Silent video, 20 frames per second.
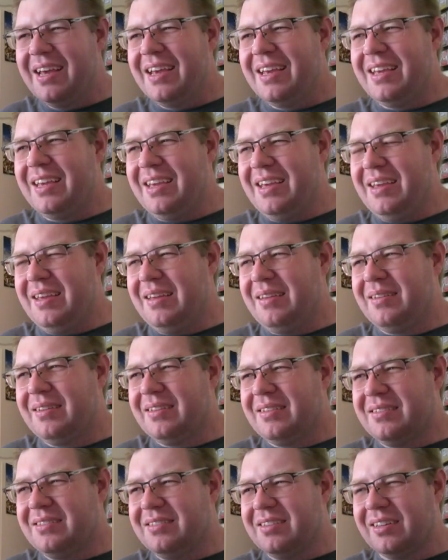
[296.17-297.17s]
He
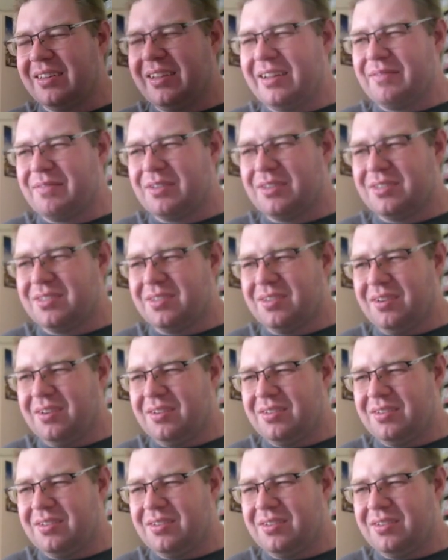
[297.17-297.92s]
delivers